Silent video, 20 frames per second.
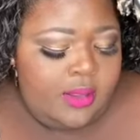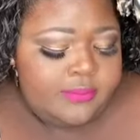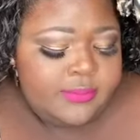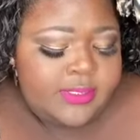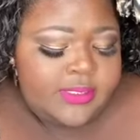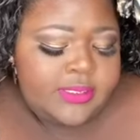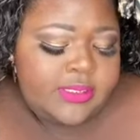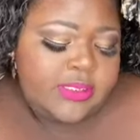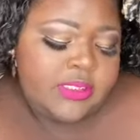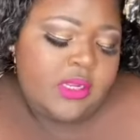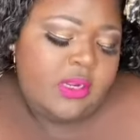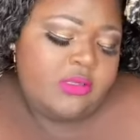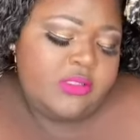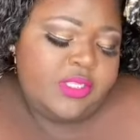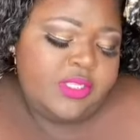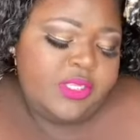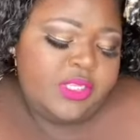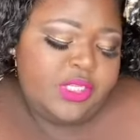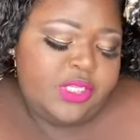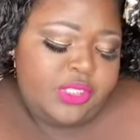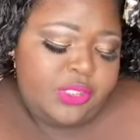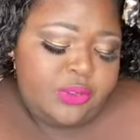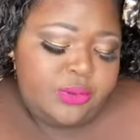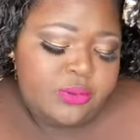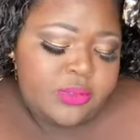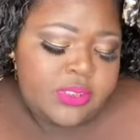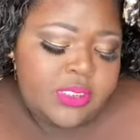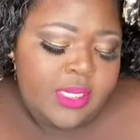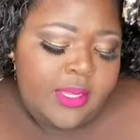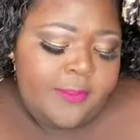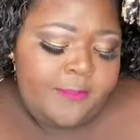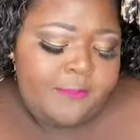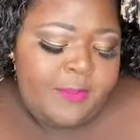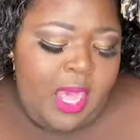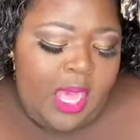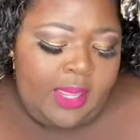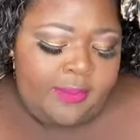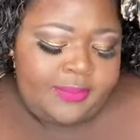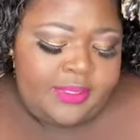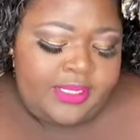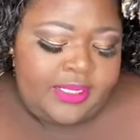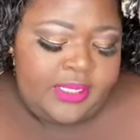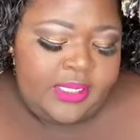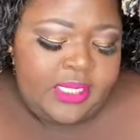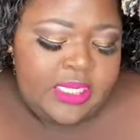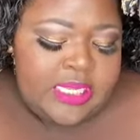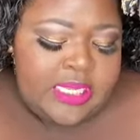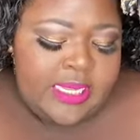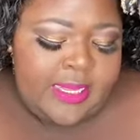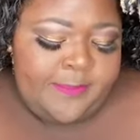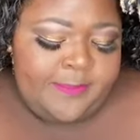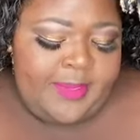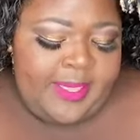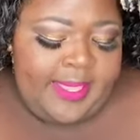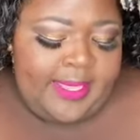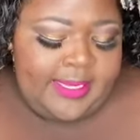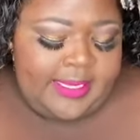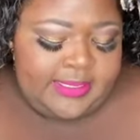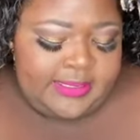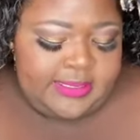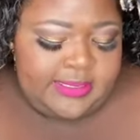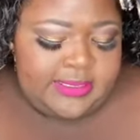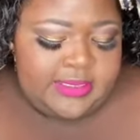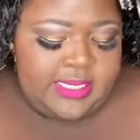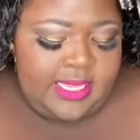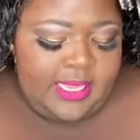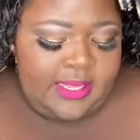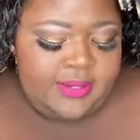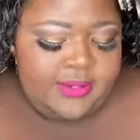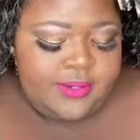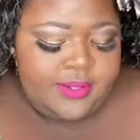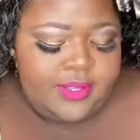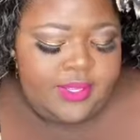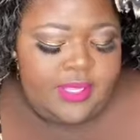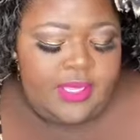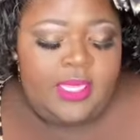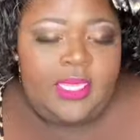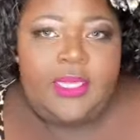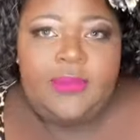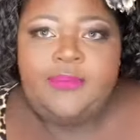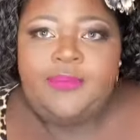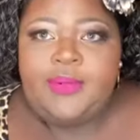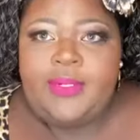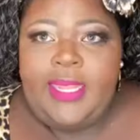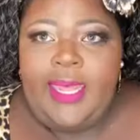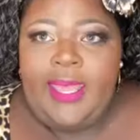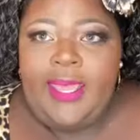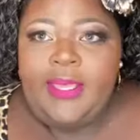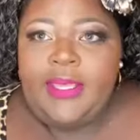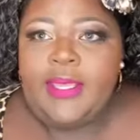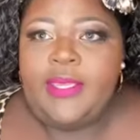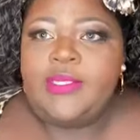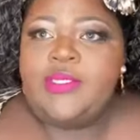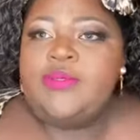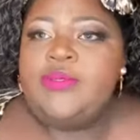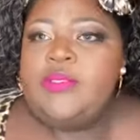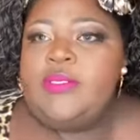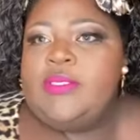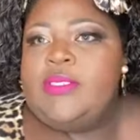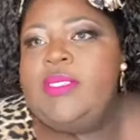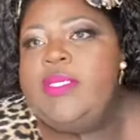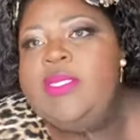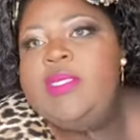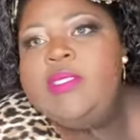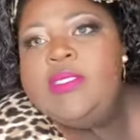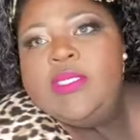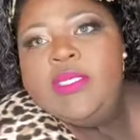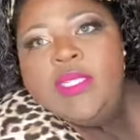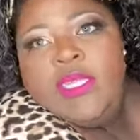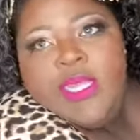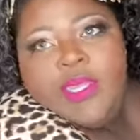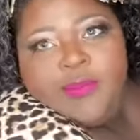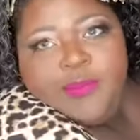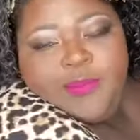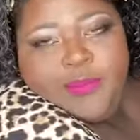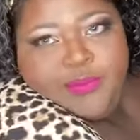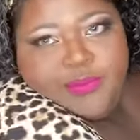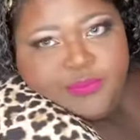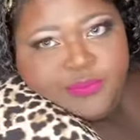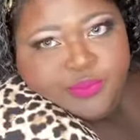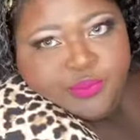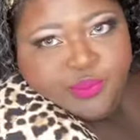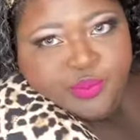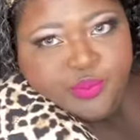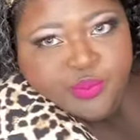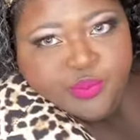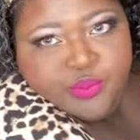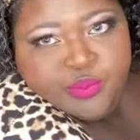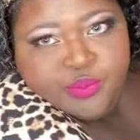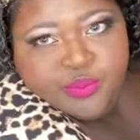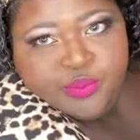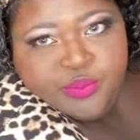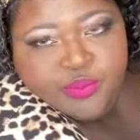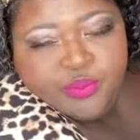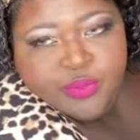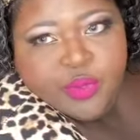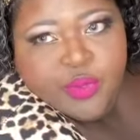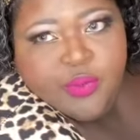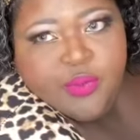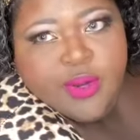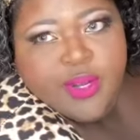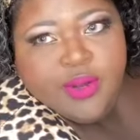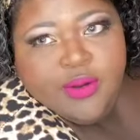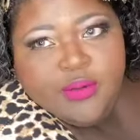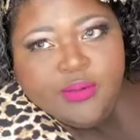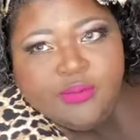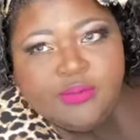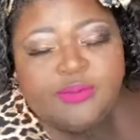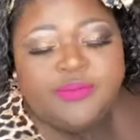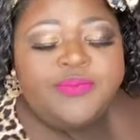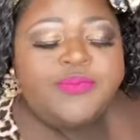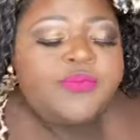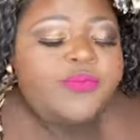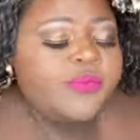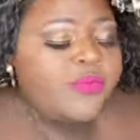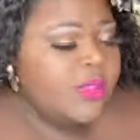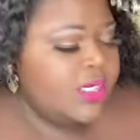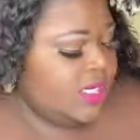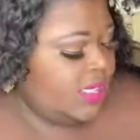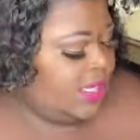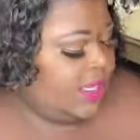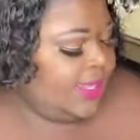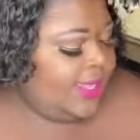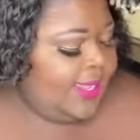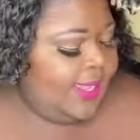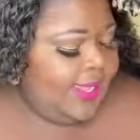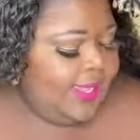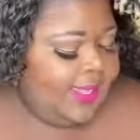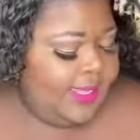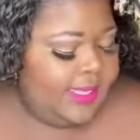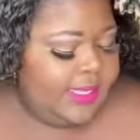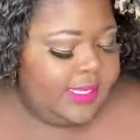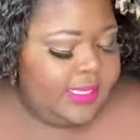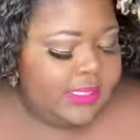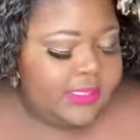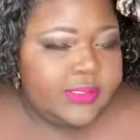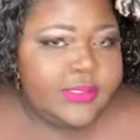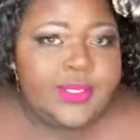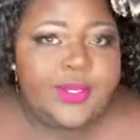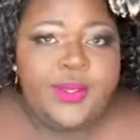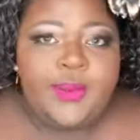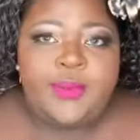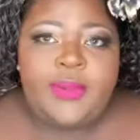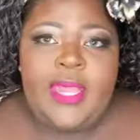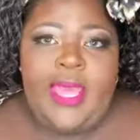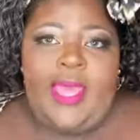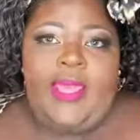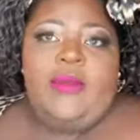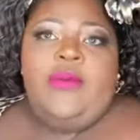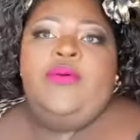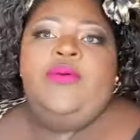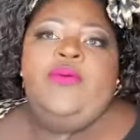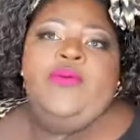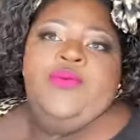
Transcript: This is called the Cute Mommy Pant Set in black. As you can see, it's leopard brown and black.